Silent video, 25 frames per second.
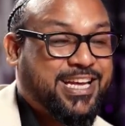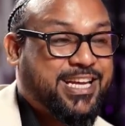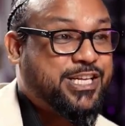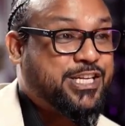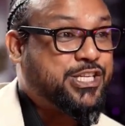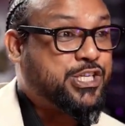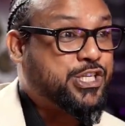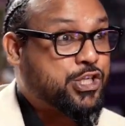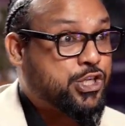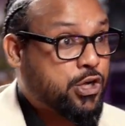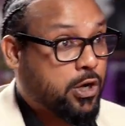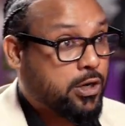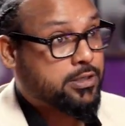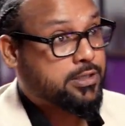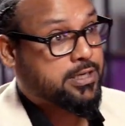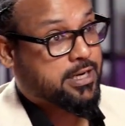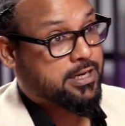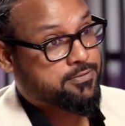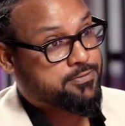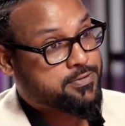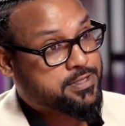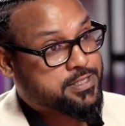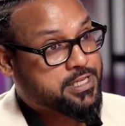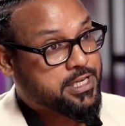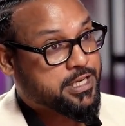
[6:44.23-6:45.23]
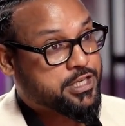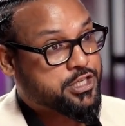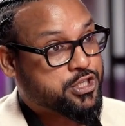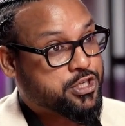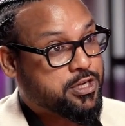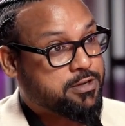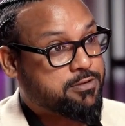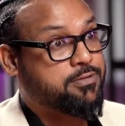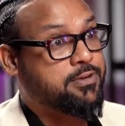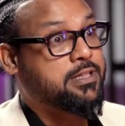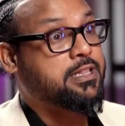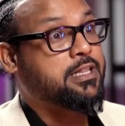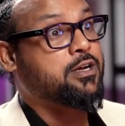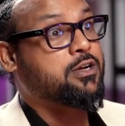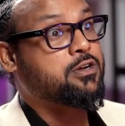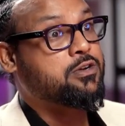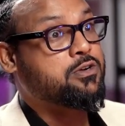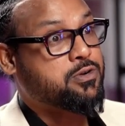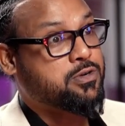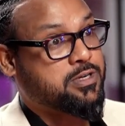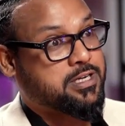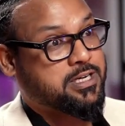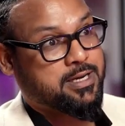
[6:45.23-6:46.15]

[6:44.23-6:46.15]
Short conversation with a good